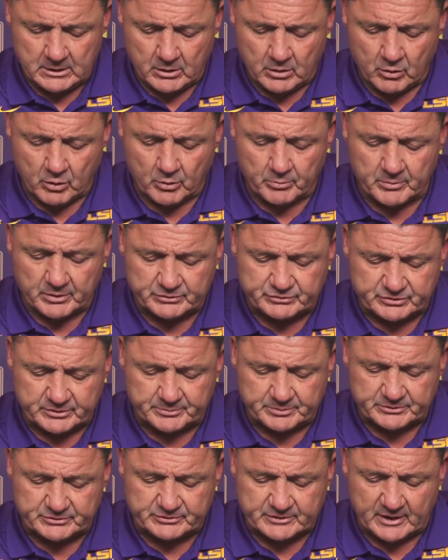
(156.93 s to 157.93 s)
On
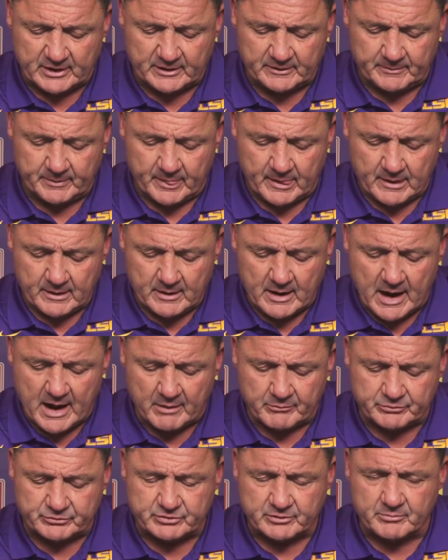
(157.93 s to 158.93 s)
Mississippi State,
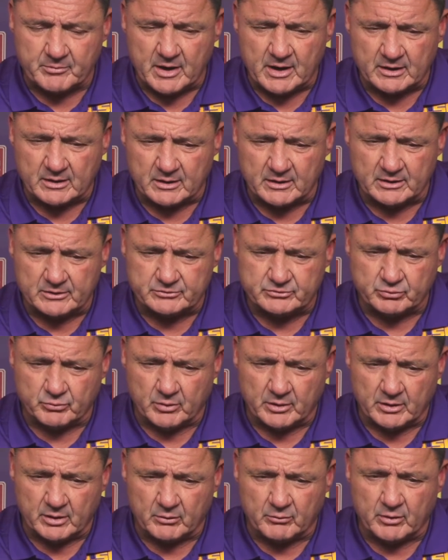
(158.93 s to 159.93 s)
obviously Mike Leach
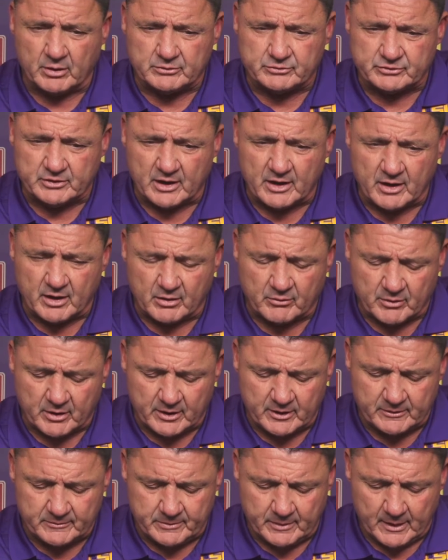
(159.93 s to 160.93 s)
runs the air
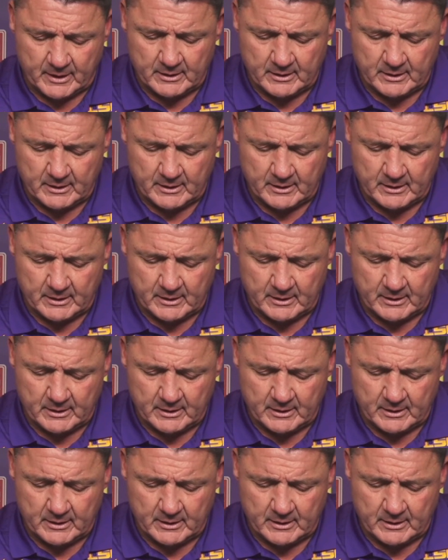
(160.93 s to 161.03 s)
raid,